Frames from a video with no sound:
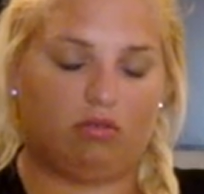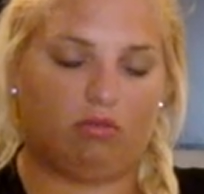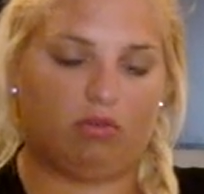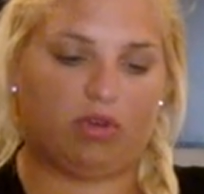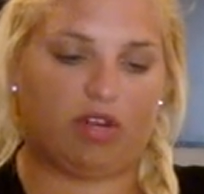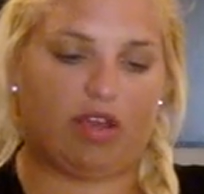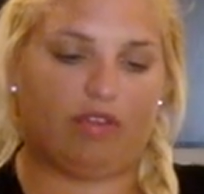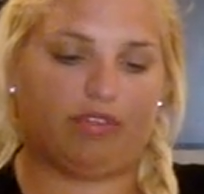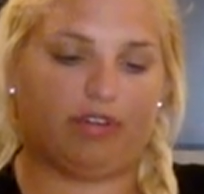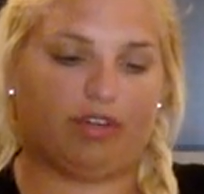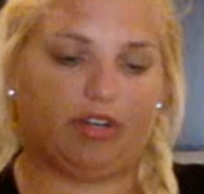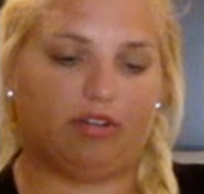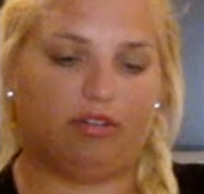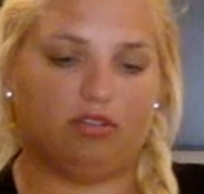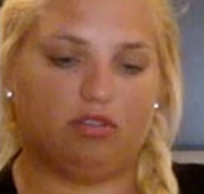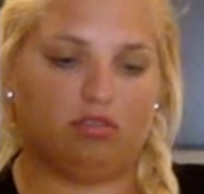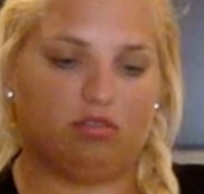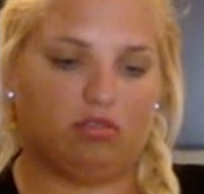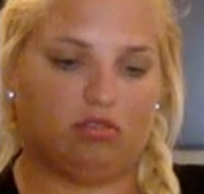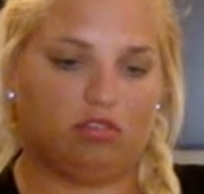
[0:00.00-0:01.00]

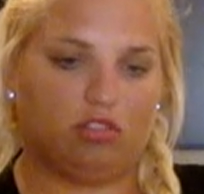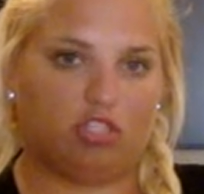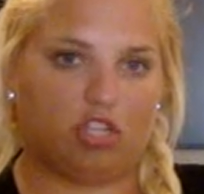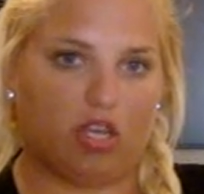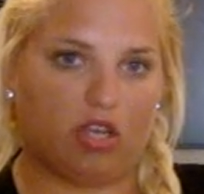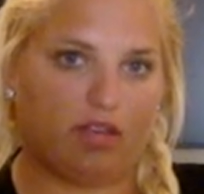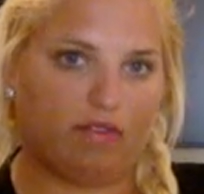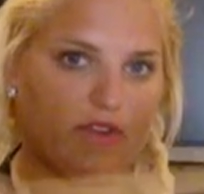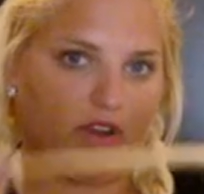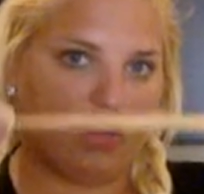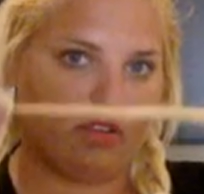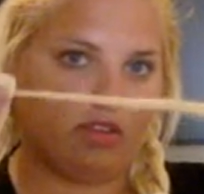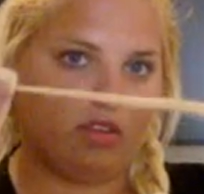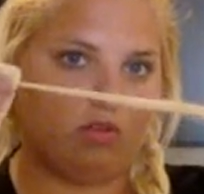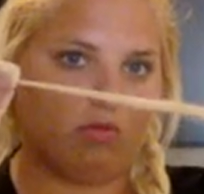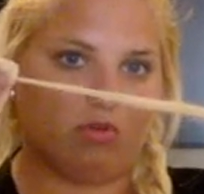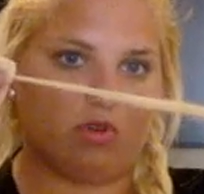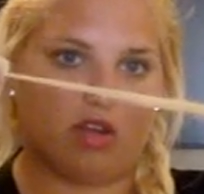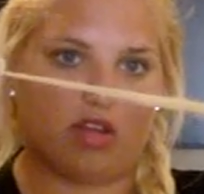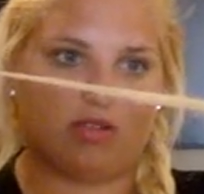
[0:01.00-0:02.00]
whatever chunk of hair that
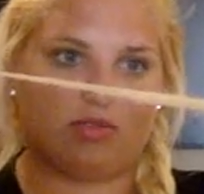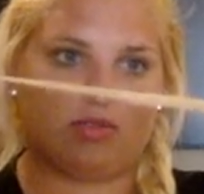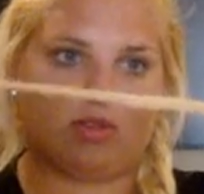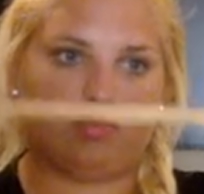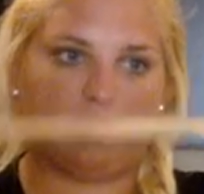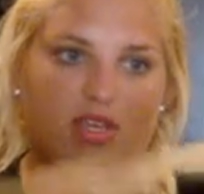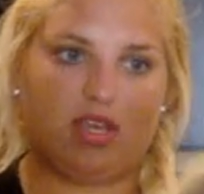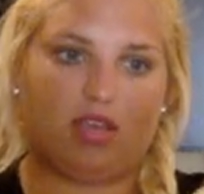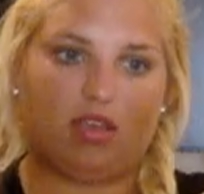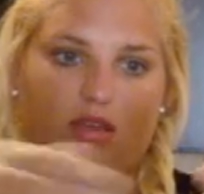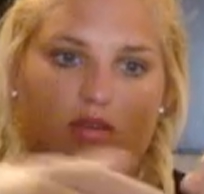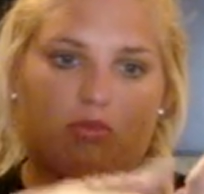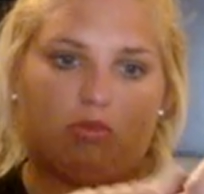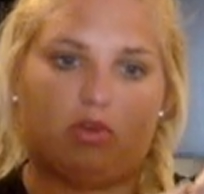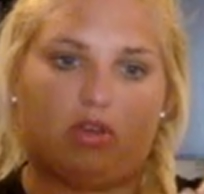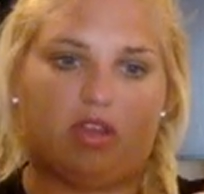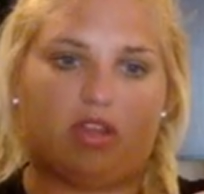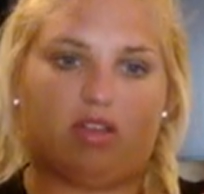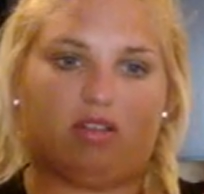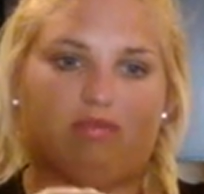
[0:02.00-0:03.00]
you want. So I'm taking
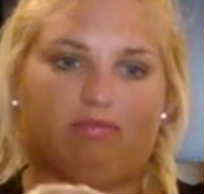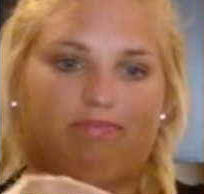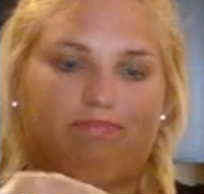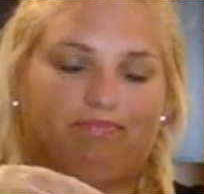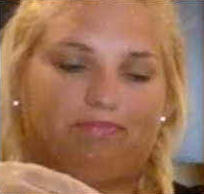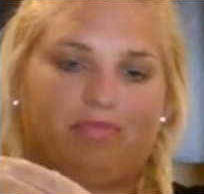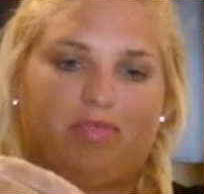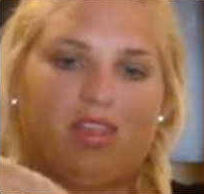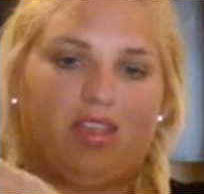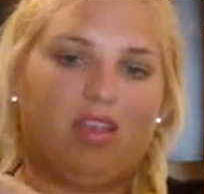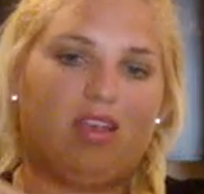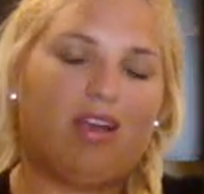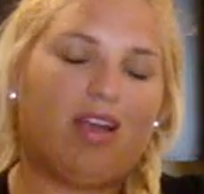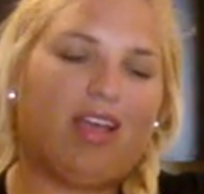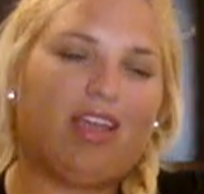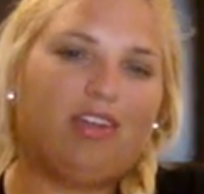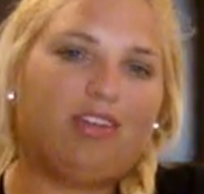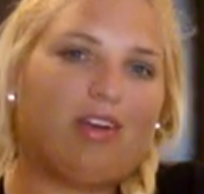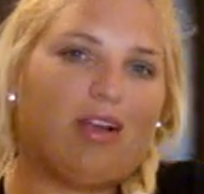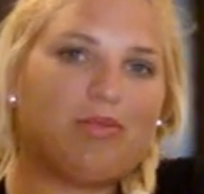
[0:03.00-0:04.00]
one,
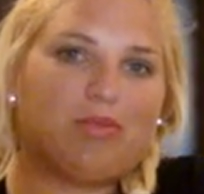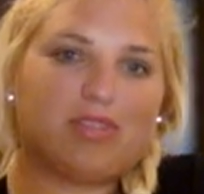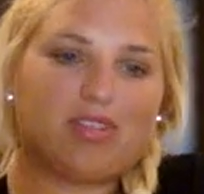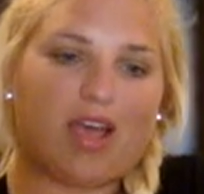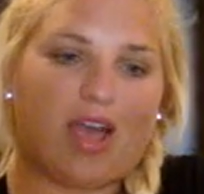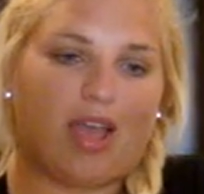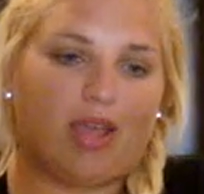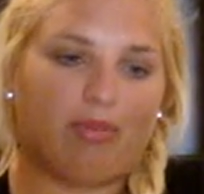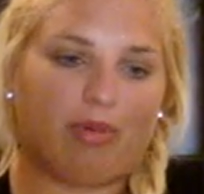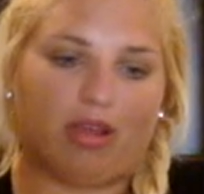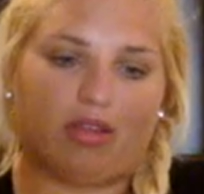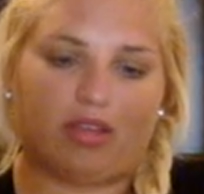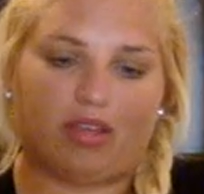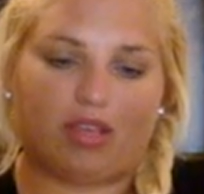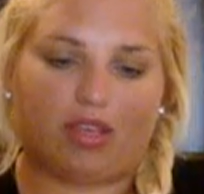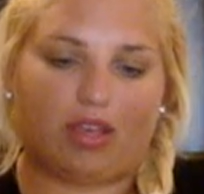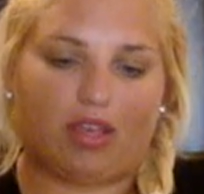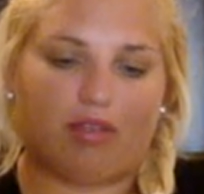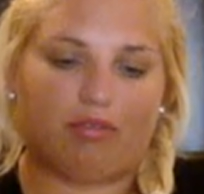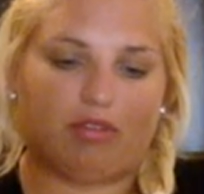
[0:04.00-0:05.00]
I know I'm just eyeballing it.